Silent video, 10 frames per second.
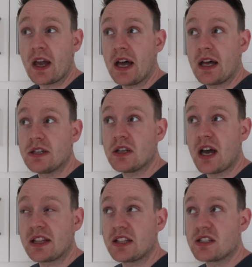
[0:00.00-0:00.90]

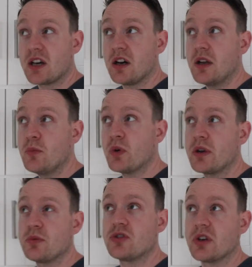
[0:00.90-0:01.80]
And at the time when
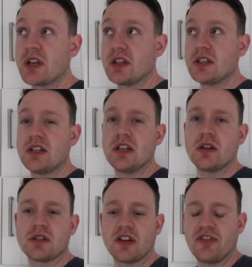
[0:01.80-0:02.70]
I was drinking the
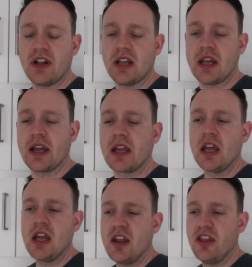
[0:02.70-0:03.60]
Tito's, I felt like
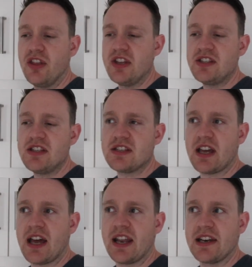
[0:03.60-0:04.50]
this is
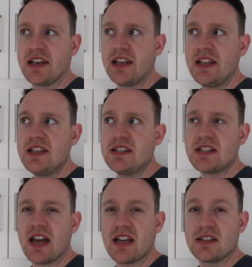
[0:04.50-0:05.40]
at
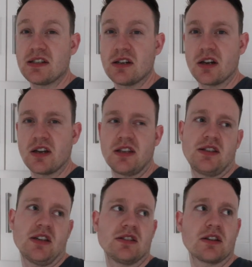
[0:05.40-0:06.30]
least as
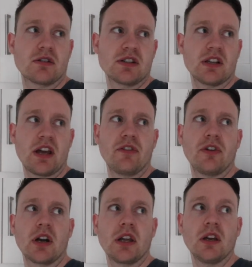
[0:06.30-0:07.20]
nice as the Crystal Head
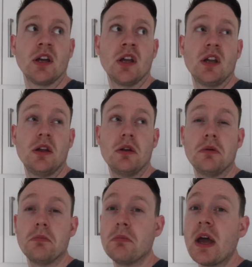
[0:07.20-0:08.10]
vodka.
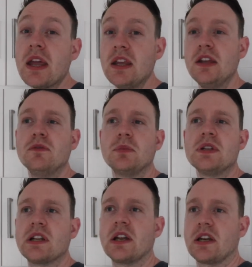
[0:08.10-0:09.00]
It may even
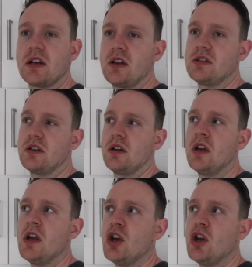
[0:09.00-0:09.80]
be slightly nicer.